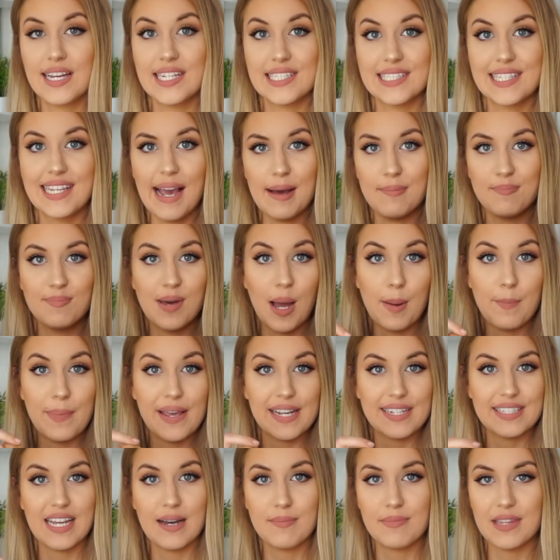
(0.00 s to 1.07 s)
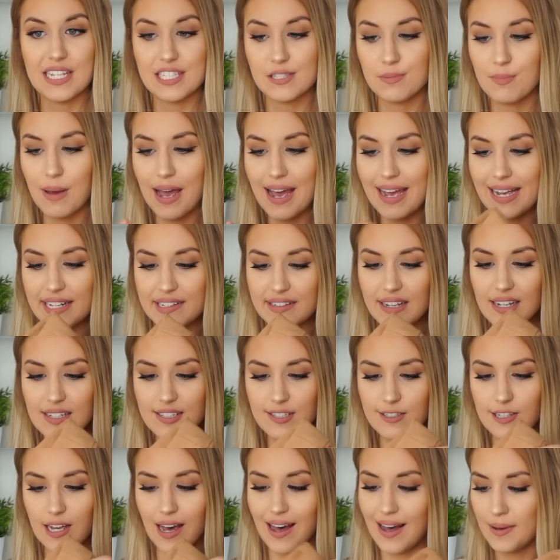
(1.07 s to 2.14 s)
So yeah, I picked up this pair. It
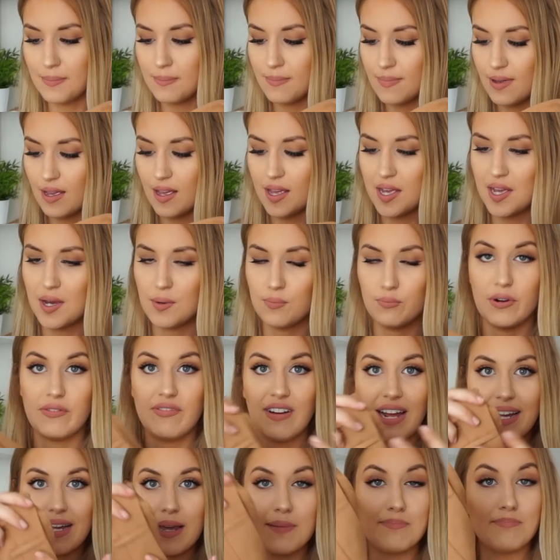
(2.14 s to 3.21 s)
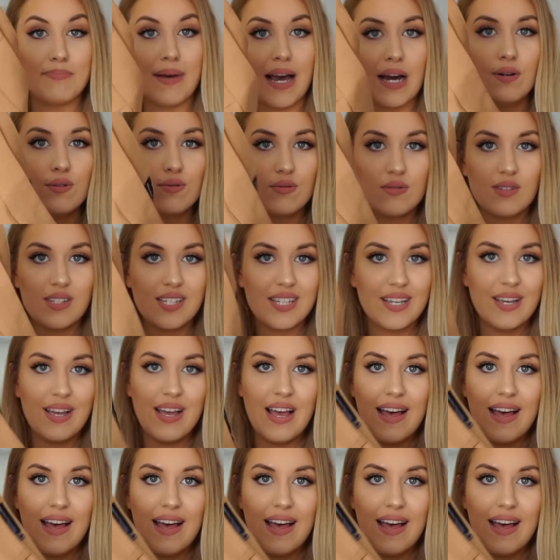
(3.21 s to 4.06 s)
does come with like a belt,